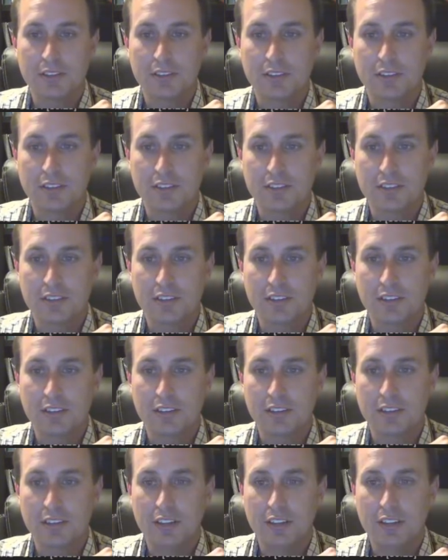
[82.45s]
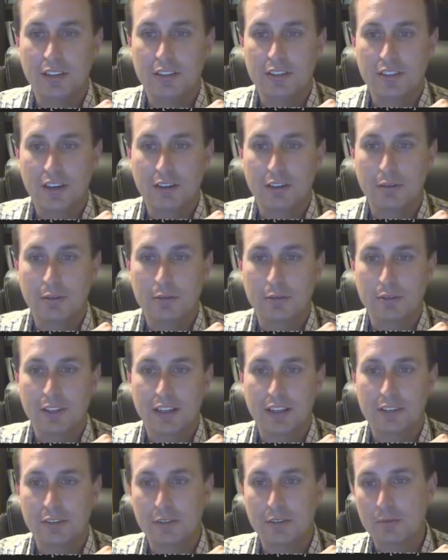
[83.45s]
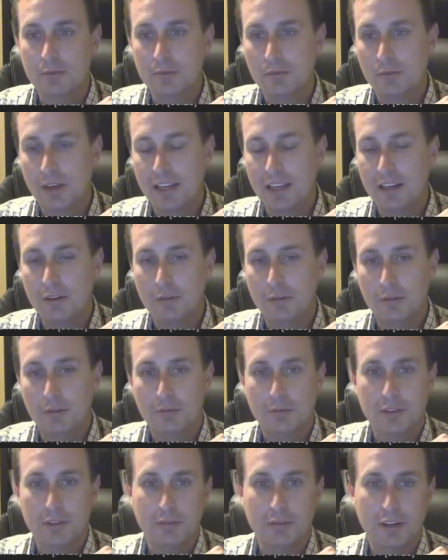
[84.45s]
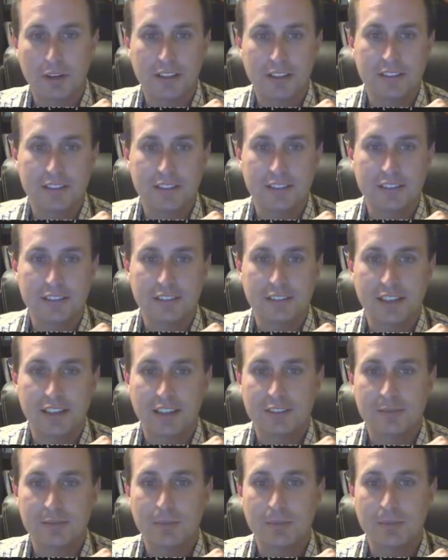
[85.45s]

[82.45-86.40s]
And you can see the gyro is actually 803 right at this exact